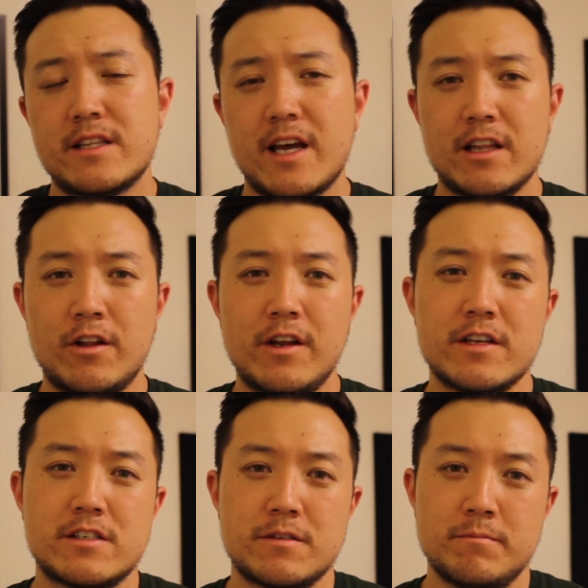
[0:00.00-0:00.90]
it that
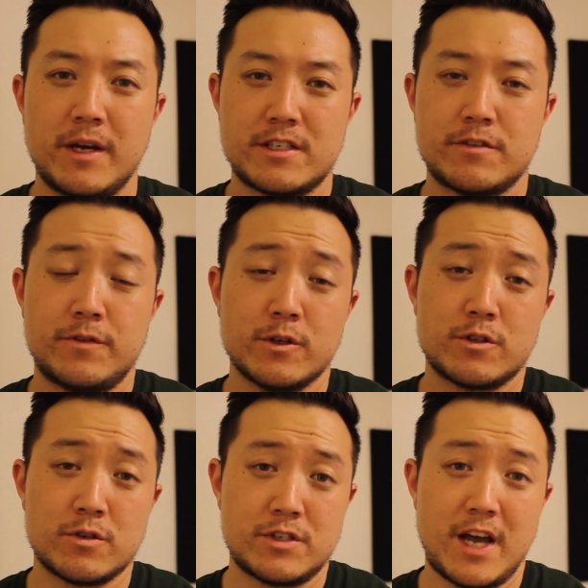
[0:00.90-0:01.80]
loneliness makes us feel
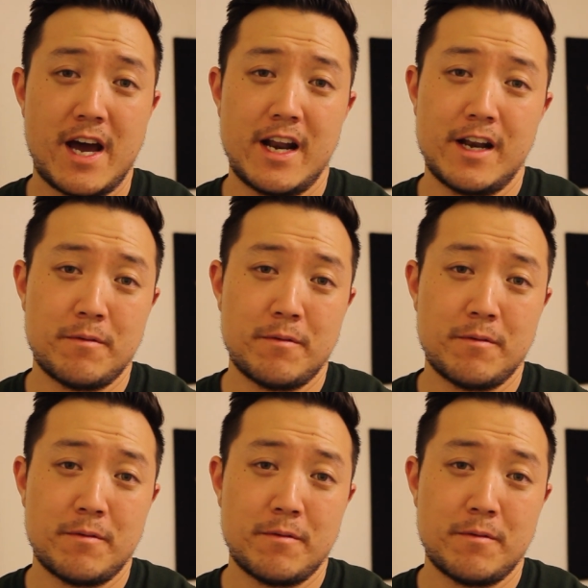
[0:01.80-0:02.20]
so sad and